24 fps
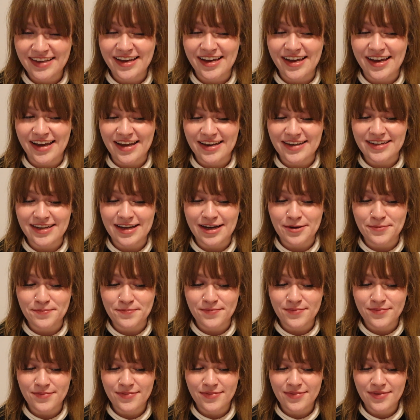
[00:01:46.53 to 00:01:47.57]
and
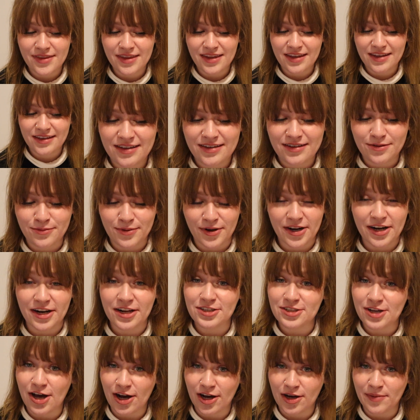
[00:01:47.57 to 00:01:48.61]
we're gonna
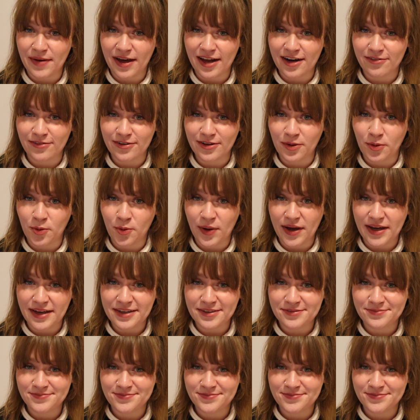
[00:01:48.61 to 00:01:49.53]
talk about it real quick.